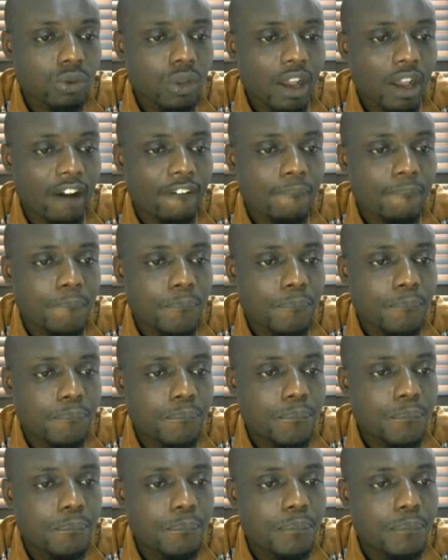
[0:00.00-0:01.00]
We have
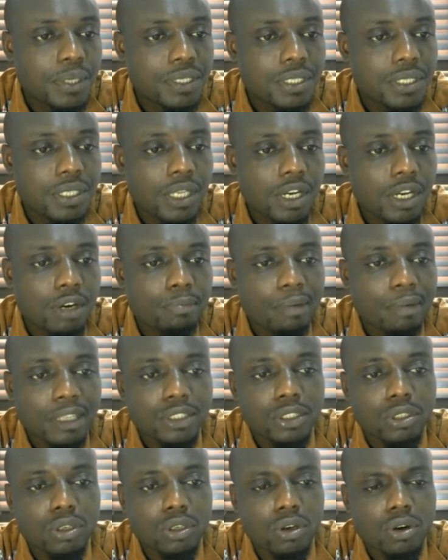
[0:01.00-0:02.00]
BCL,
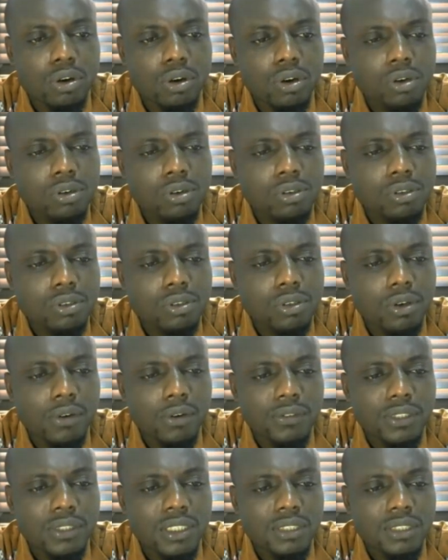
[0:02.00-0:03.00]
Bachelor
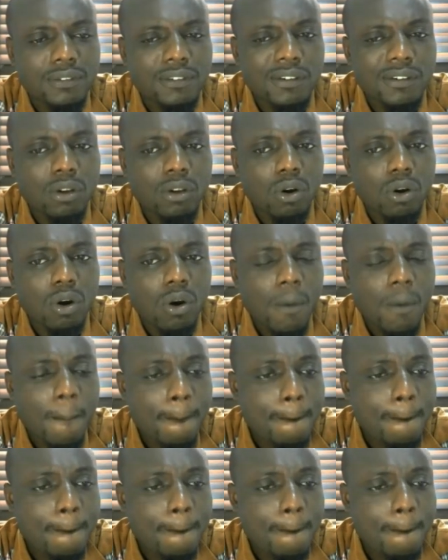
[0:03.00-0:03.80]
of Civil Law,